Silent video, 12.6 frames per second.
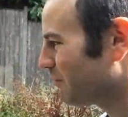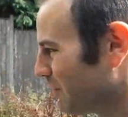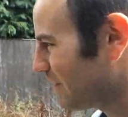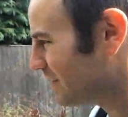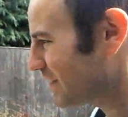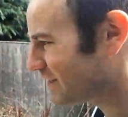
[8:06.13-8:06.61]
and
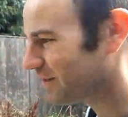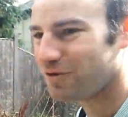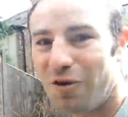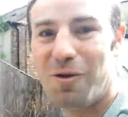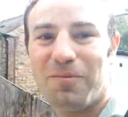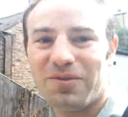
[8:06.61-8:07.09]
this isn't the
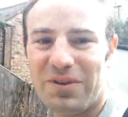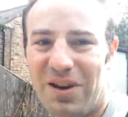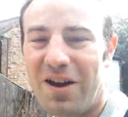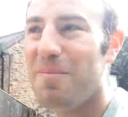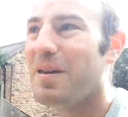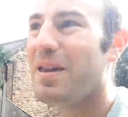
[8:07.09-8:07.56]
Cromford and
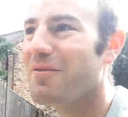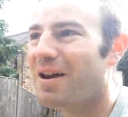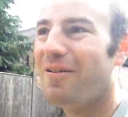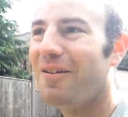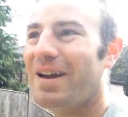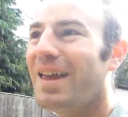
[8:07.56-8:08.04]
High Peak
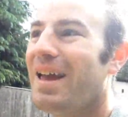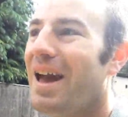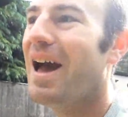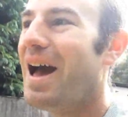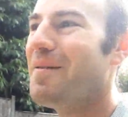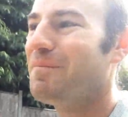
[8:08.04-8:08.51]
Railway.
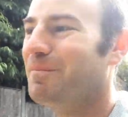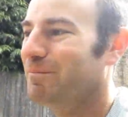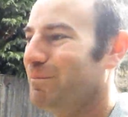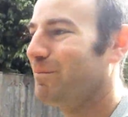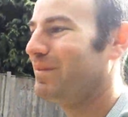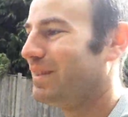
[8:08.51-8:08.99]
Um,
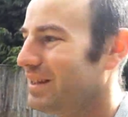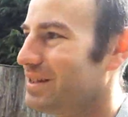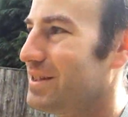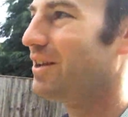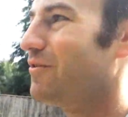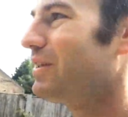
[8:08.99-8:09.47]

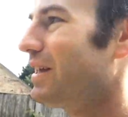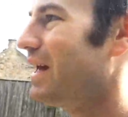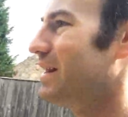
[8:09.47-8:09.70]
so yeah,